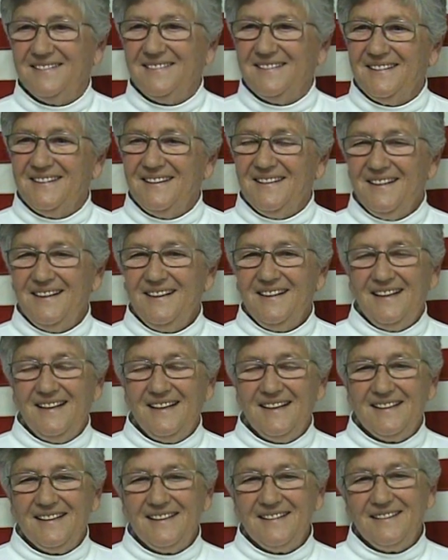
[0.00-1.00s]
no.
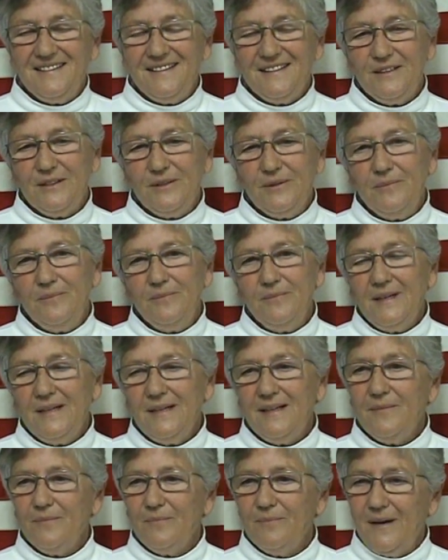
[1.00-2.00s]
And um,
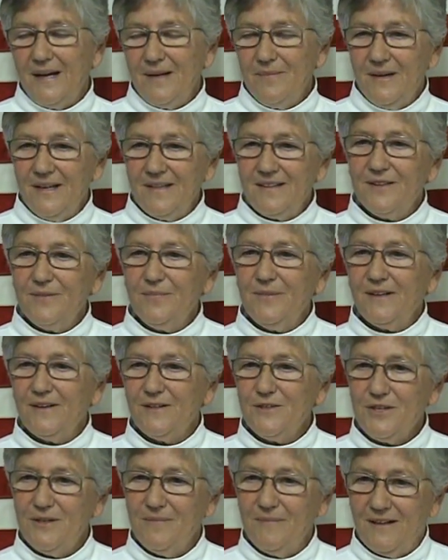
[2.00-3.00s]
my mother,
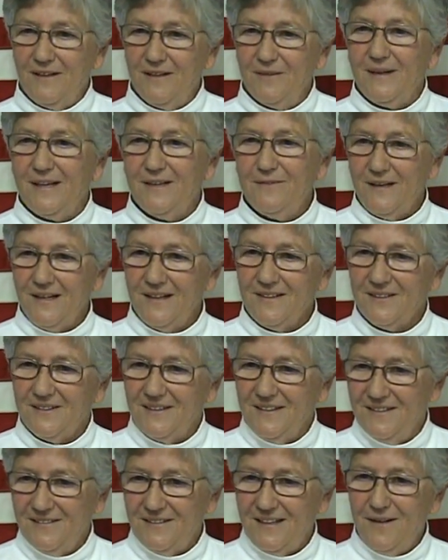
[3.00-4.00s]
because she married my father
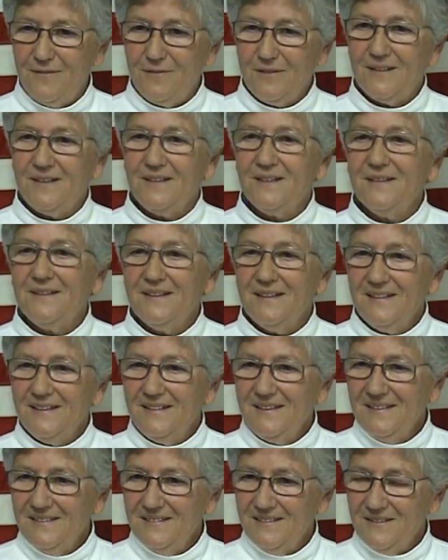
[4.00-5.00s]
in East Africa,
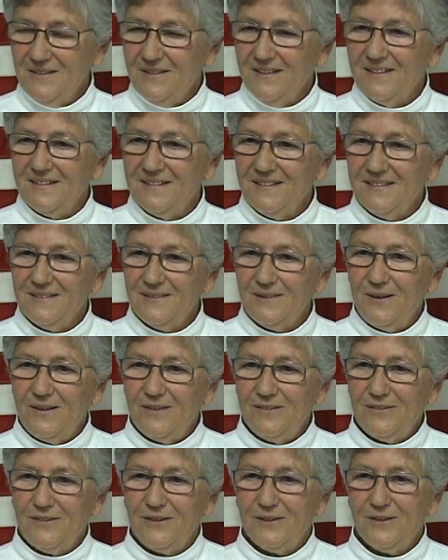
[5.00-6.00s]
uh,
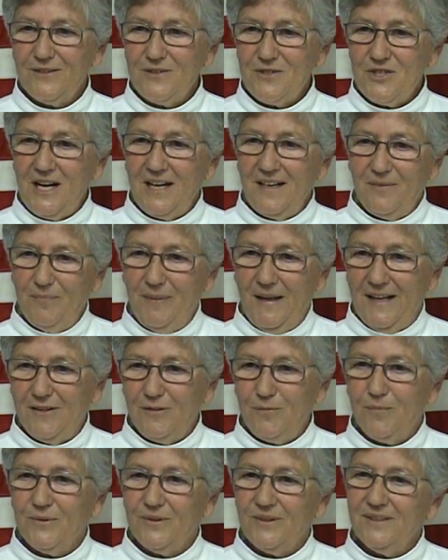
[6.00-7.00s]
lost her Czech
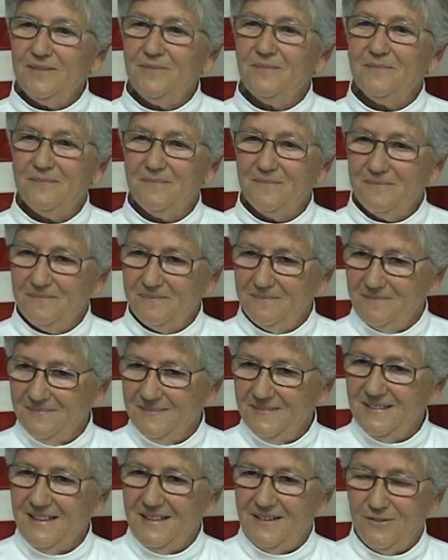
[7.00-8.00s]
passport
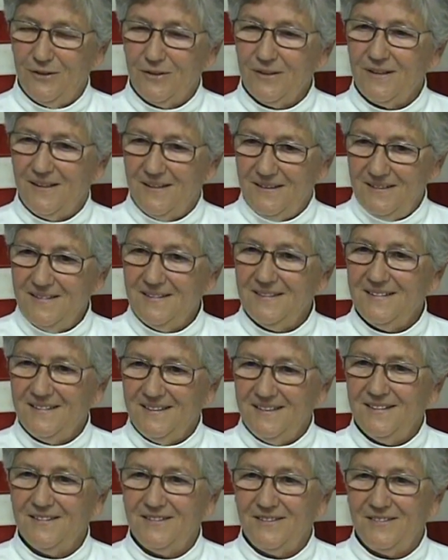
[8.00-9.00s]
and took on
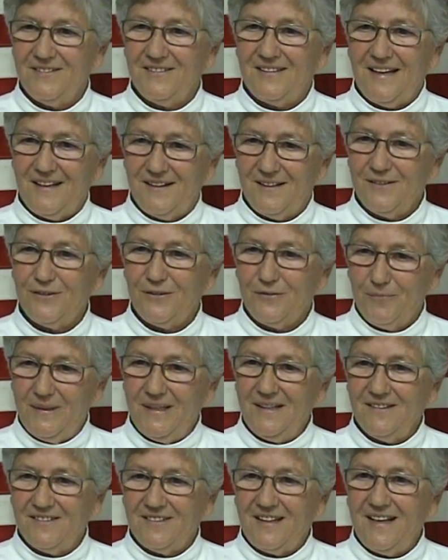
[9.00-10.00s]
his status of
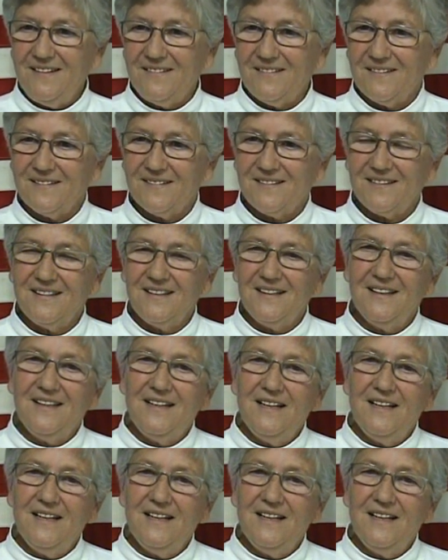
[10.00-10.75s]
being stateless.